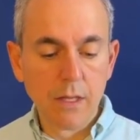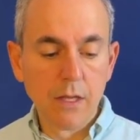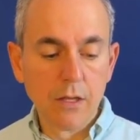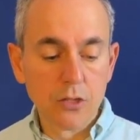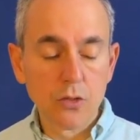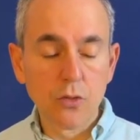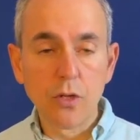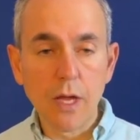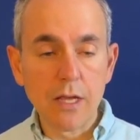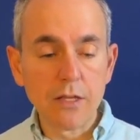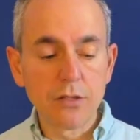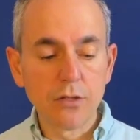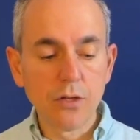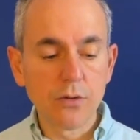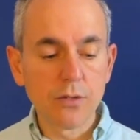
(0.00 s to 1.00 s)
So
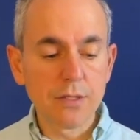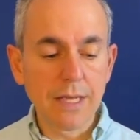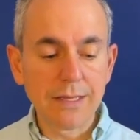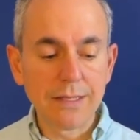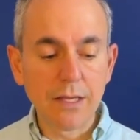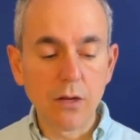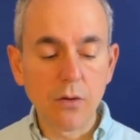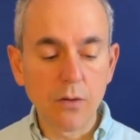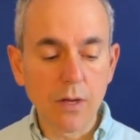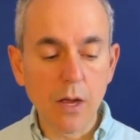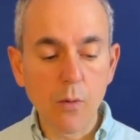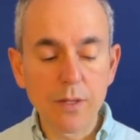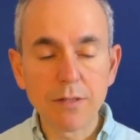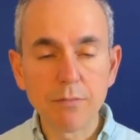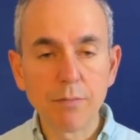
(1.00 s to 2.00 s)
as you notice, I
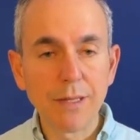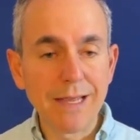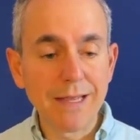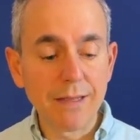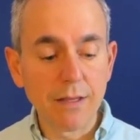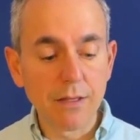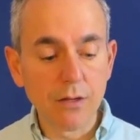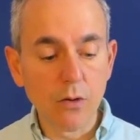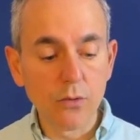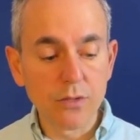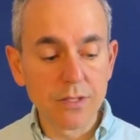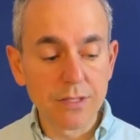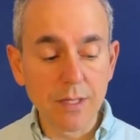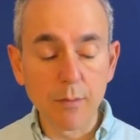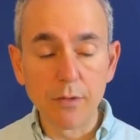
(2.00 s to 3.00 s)
wasn't playing the notes
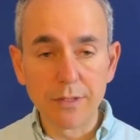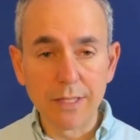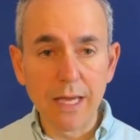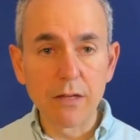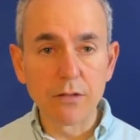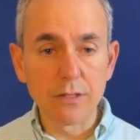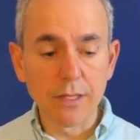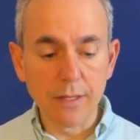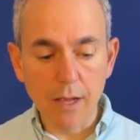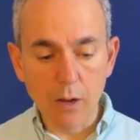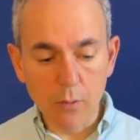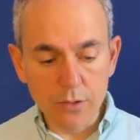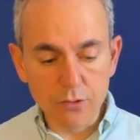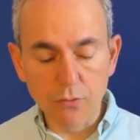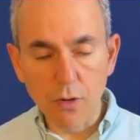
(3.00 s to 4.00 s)
simultaneously, I
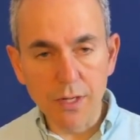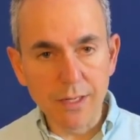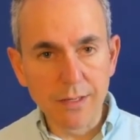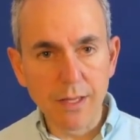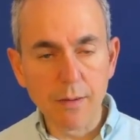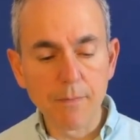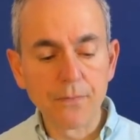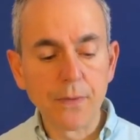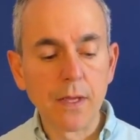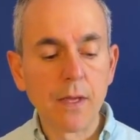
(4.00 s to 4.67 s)
was rolling them,